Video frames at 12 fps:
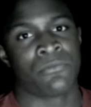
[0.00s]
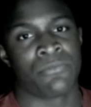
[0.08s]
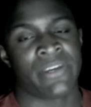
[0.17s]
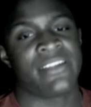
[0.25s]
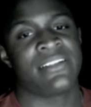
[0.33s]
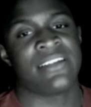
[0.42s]

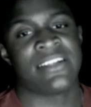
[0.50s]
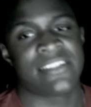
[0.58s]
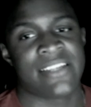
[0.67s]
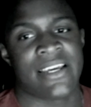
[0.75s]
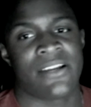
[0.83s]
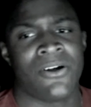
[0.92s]

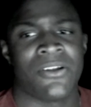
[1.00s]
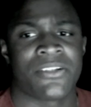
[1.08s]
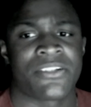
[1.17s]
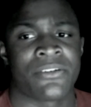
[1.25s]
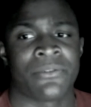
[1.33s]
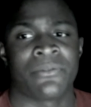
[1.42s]
recognize that
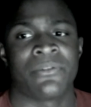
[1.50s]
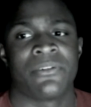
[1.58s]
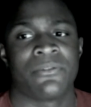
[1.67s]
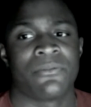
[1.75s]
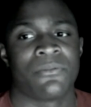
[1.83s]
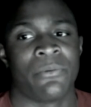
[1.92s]
also
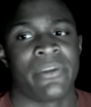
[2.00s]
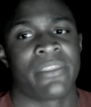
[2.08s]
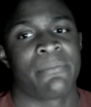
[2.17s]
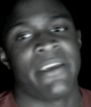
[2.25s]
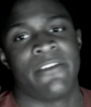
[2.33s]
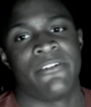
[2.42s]
with
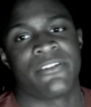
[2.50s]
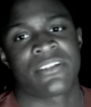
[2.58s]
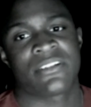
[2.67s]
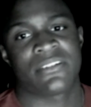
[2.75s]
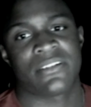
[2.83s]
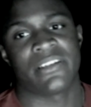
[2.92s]

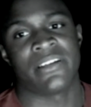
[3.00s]
parents.